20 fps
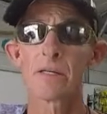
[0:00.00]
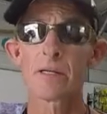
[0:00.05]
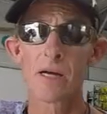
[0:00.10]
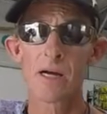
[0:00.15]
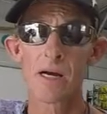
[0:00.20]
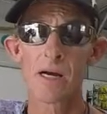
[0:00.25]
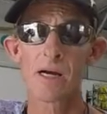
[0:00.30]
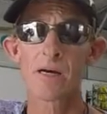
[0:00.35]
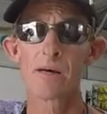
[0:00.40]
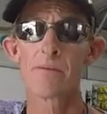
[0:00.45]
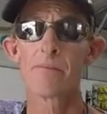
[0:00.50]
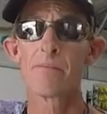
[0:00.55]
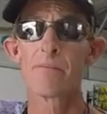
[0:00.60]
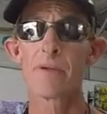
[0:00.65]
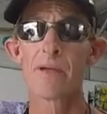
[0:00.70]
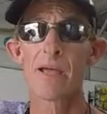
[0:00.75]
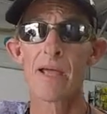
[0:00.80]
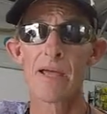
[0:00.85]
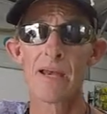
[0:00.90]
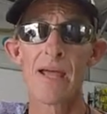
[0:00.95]

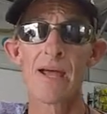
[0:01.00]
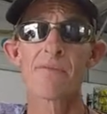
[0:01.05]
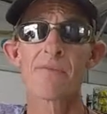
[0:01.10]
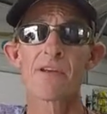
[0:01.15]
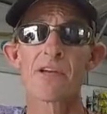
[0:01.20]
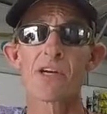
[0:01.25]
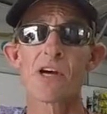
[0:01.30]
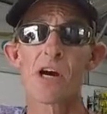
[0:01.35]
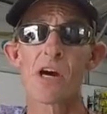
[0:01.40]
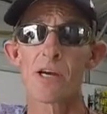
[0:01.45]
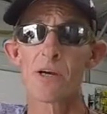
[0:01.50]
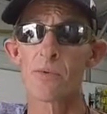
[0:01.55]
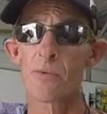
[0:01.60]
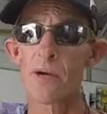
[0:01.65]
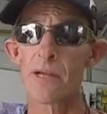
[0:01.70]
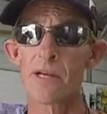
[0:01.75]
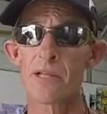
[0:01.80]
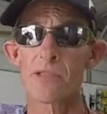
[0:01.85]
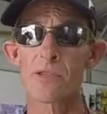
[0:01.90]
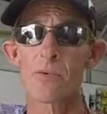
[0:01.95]
and having to cut it
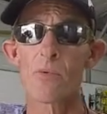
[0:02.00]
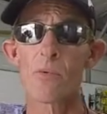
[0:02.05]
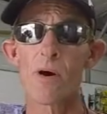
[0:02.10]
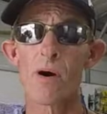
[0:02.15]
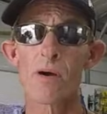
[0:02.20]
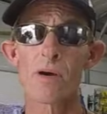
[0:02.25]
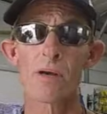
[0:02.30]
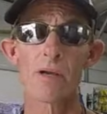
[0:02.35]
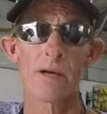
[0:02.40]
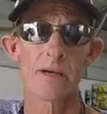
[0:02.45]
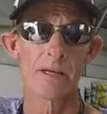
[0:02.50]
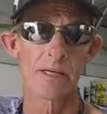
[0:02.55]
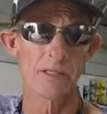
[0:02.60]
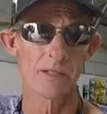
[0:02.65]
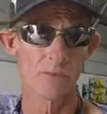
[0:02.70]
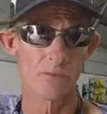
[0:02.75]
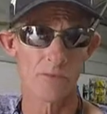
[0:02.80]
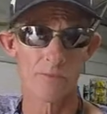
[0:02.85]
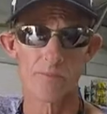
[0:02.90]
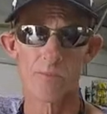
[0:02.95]
right at the water line,
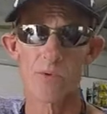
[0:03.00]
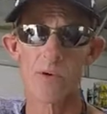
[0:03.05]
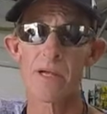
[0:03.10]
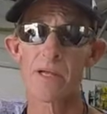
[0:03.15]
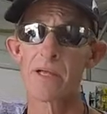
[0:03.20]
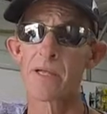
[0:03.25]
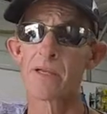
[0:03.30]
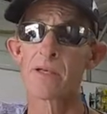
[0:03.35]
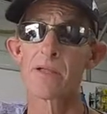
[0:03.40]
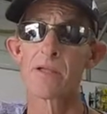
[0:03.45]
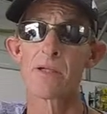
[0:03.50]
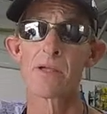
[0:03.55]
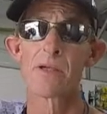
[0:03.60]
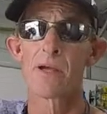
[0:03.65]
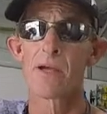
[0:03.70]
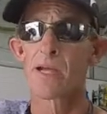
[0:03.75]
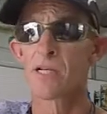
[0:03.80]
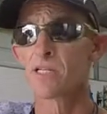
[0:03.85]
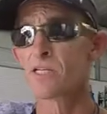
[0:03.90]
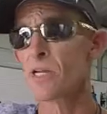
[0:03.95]
because with braid,
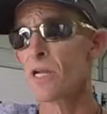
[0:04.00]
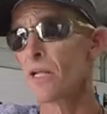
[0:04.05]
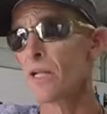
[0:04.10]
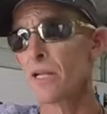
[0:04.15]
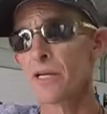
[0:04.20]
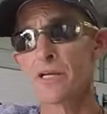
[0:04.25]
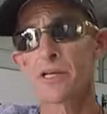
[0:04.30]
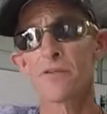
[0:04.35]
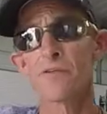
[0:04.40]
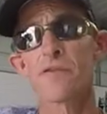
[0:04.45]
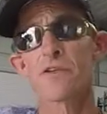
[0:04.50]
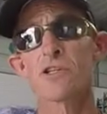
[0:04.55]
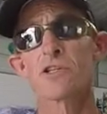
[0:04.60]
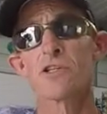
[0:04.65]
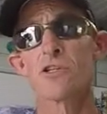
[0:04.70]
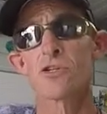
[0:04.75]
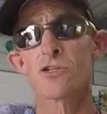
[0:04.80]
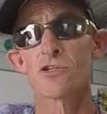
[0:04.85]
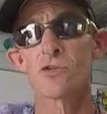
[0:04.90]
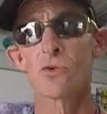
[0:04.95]
it's not like you're
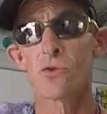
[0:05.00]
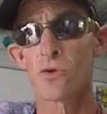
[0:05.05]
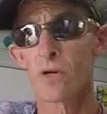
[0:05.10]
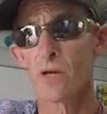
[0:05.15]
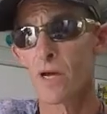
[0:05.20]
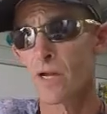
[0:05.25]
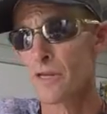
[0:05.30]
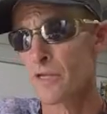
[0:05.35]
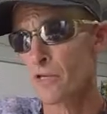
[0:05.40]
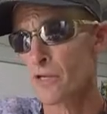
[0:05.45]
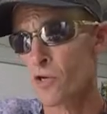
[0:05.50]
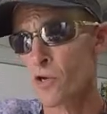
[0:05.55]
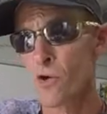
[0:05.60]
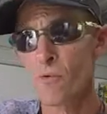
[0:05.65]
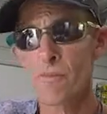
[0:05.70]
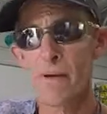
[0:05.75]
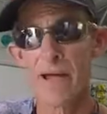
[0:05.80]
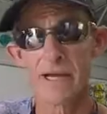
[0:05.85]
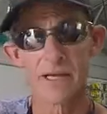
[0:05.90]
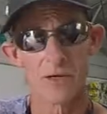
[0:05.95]
fishing the shoreline, you can go
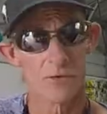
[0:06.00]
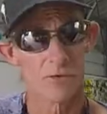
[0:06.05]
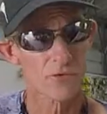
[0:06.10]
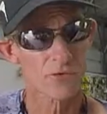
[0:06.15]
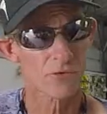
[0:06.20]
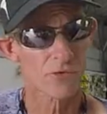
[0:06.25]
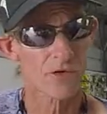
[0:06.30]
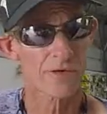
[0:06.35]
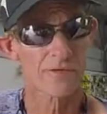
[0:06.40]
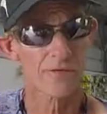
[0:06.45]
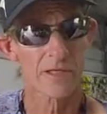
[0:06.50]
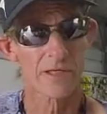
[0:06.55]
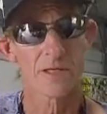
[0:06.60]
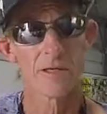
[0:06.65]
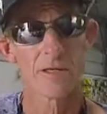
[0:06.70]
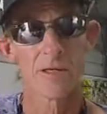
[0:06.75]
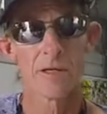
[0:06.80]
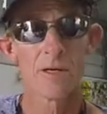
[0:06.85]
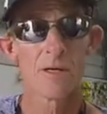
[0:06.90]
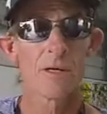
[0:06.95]
back and retrieve
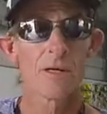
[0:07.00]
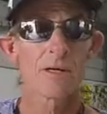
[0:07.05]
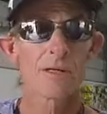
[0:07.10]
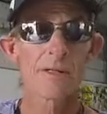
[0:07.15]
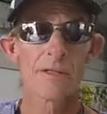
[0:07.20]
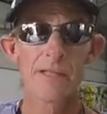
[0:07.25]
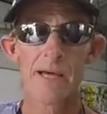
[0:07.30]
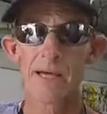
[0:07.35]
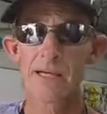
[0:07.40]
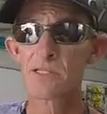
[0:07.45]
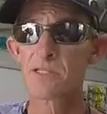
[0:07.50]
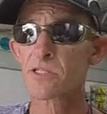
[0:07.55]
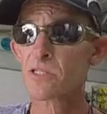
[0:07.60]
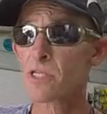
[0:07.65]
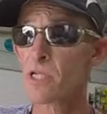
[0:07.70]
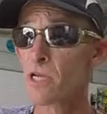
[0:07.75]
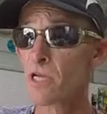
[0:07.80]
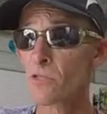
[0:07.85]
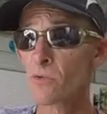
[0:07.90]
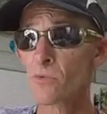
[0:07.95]
it. That's
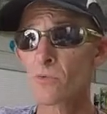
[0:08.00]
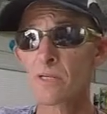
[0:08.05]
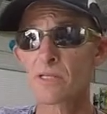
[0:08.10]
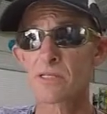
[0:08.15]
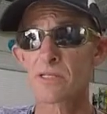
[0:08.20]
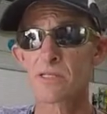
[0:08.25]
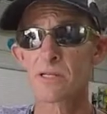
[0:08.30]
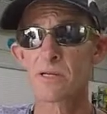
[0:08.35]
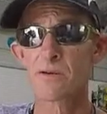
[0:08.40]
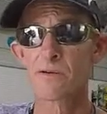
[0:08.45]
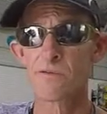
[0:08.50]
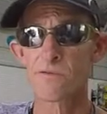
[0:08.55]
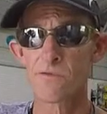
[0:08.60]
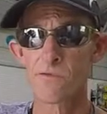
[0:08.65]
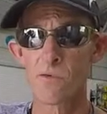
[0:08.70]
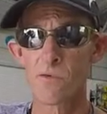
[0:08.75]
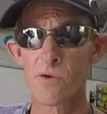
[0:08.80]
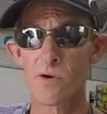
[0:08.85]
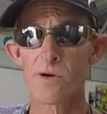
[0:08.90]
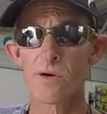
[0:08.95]
the other reason
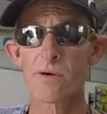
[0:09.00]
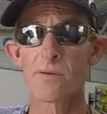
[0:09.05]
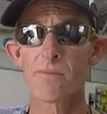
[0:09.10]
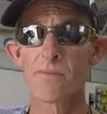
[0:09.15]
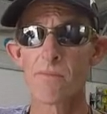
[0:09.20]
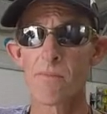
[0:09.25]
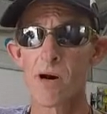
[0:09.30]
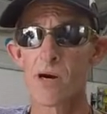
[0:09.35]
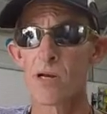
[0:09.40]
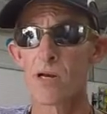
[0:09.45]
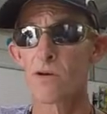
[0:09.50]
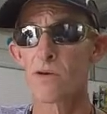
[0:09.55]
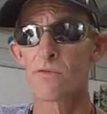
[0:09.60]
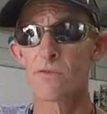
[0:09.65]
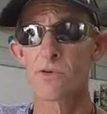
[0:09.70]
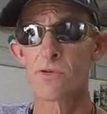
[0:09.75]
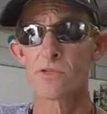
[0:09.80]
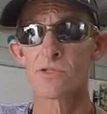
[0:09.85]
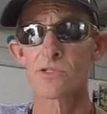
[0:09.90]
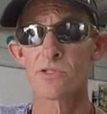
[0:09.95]
for mono
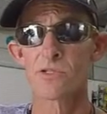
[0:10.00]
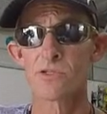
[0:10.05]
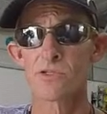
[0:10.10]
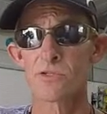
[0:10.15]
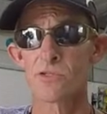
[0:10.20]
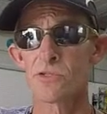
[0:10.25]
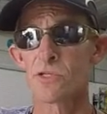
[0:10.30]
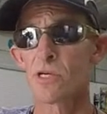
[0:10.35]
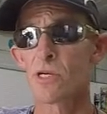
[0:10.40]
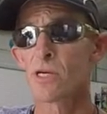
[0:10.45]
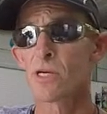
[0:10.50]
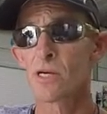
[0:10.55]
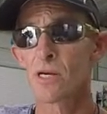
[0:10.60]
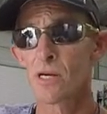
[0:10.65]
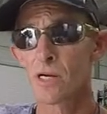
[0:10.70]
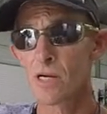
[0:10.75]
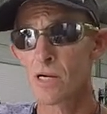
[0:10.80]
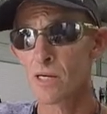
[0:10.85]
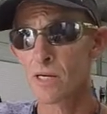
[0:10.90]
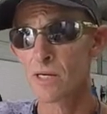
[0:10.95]
versus
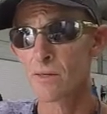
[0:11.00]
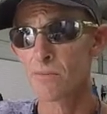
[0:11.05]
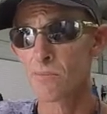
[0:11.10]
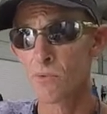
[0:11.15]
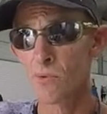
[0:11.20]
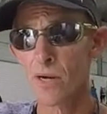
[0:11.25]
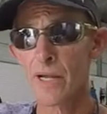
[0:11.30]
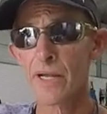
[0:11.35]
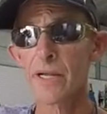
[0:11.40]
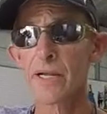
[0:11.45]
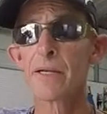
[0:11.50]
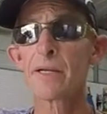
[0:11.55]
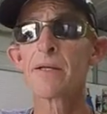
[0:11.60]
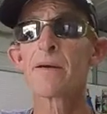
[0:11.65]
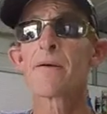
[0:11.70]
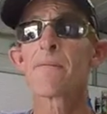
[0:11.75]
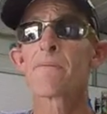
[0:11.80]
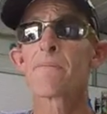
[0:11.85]
braid.